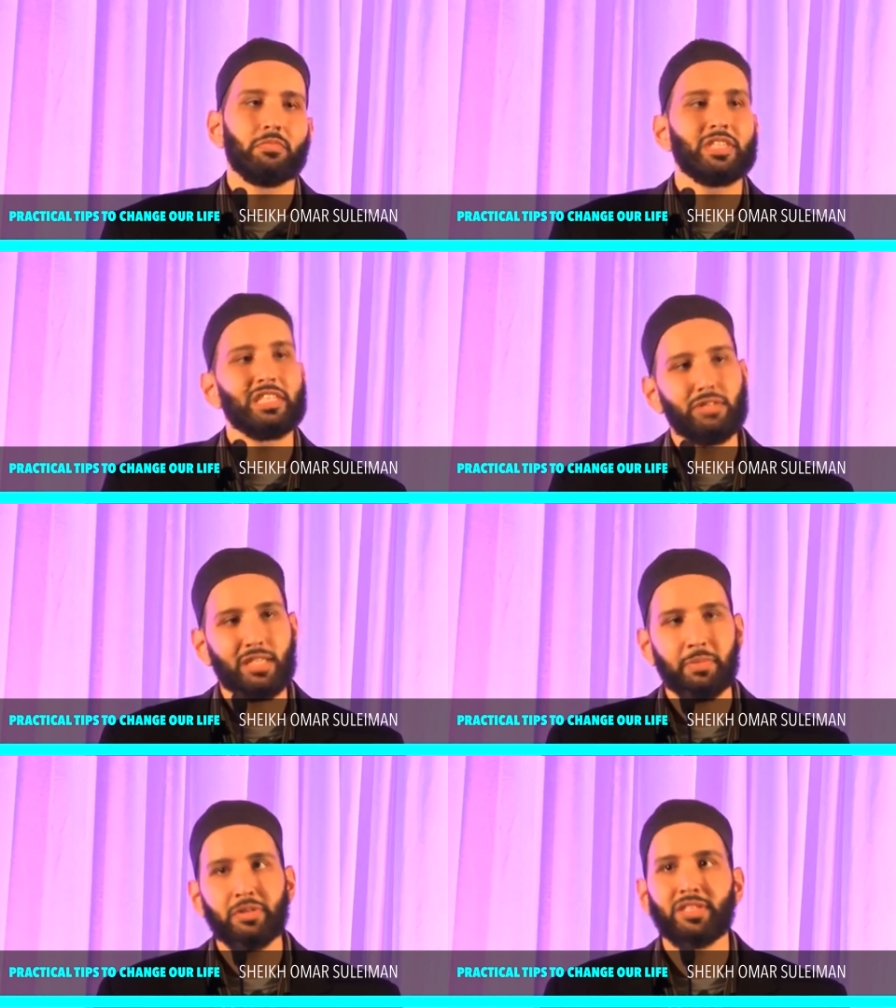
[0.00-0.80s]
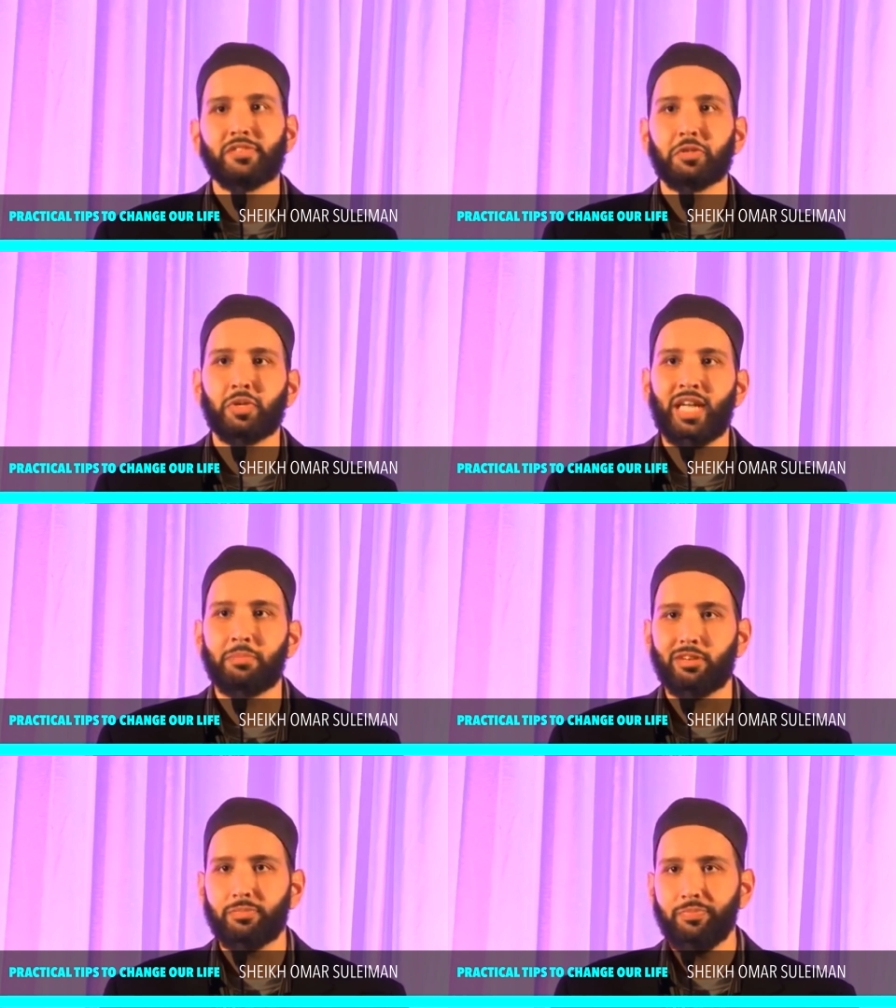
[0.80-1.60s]
but she was abusive to her
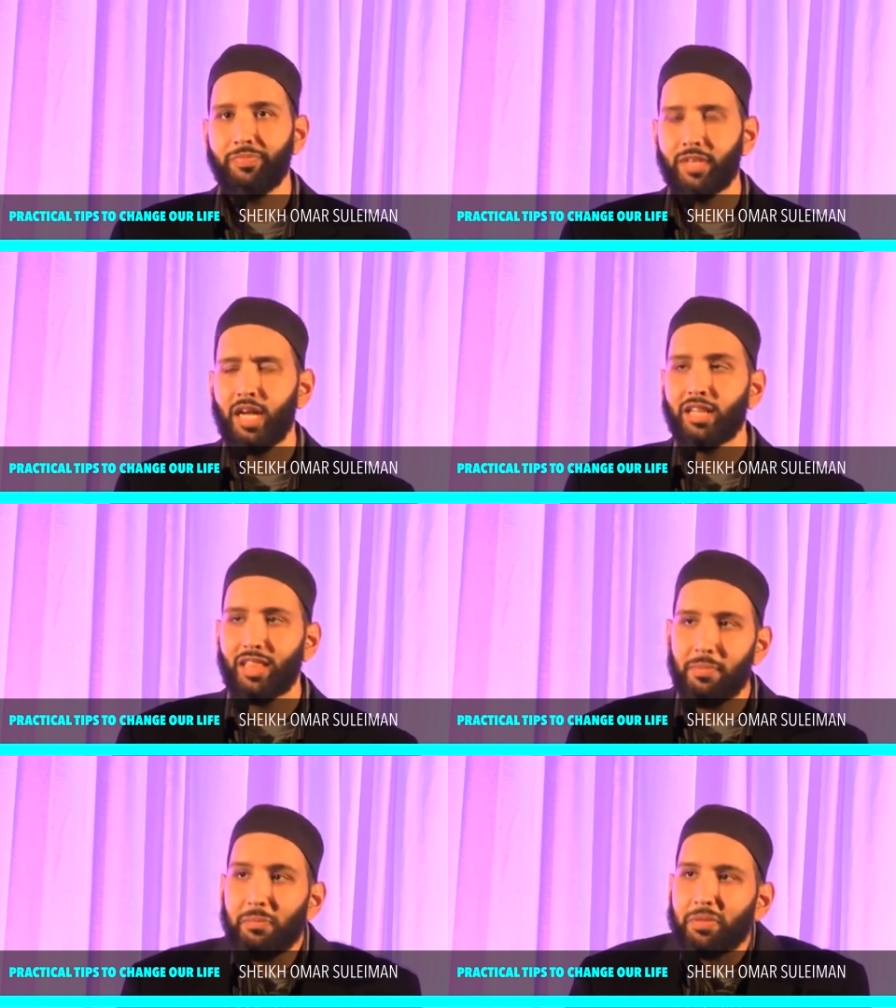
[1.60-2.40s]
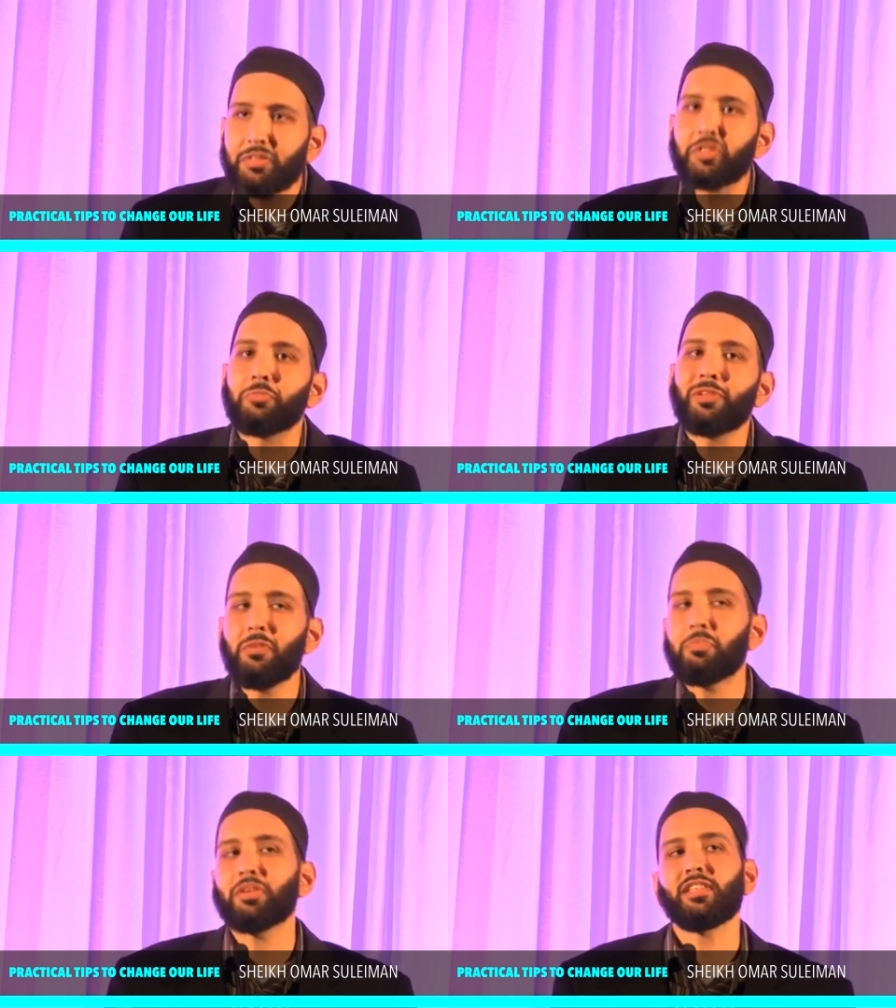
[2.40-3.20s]
neighbor. Let me put, you, let
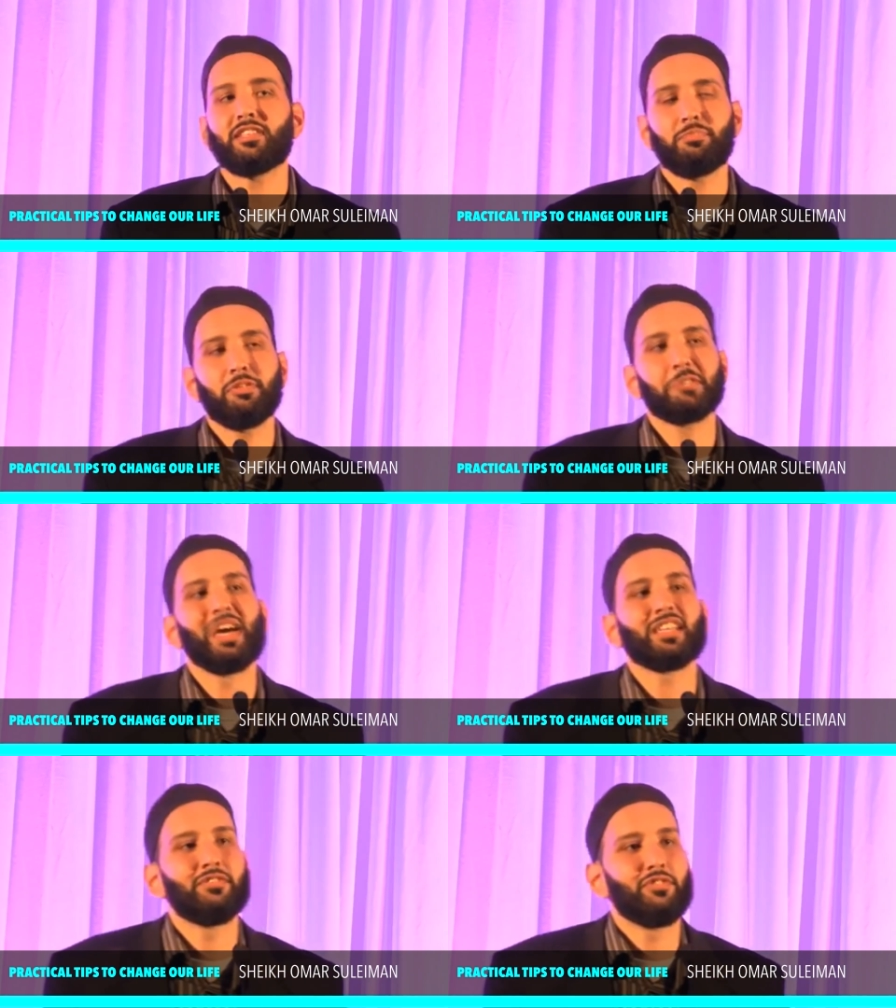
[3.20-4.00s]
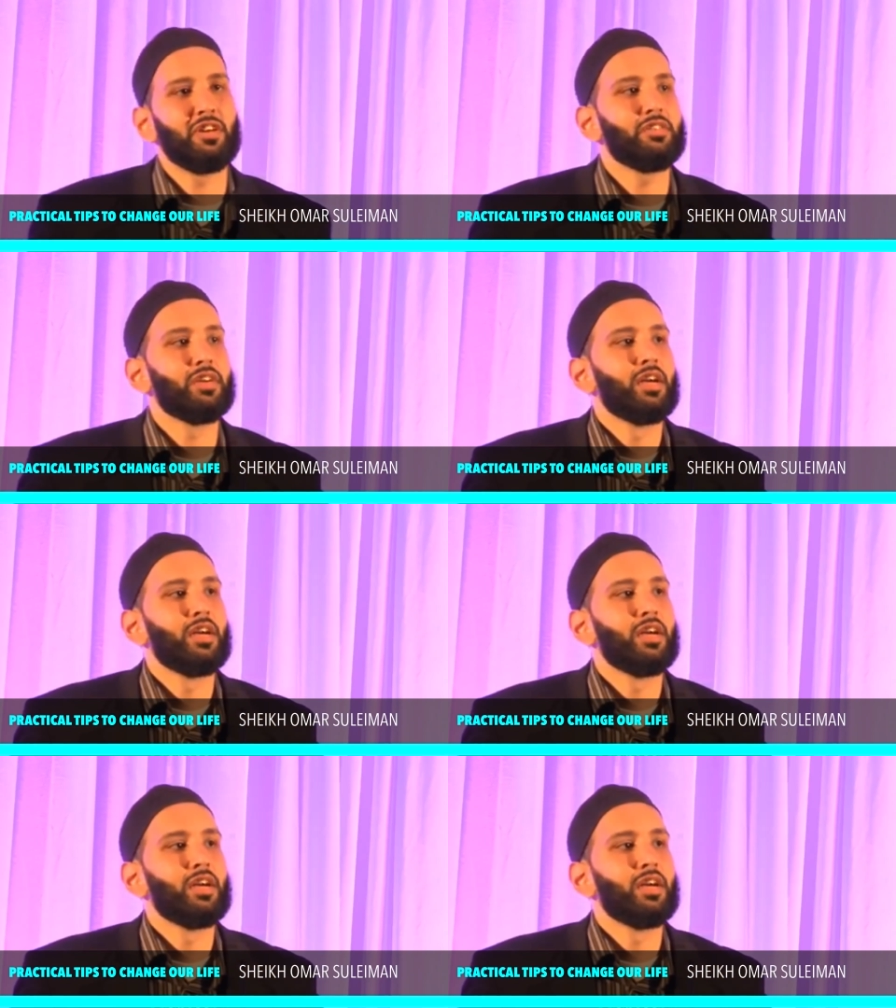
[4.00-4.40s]
me put this in perspective for you.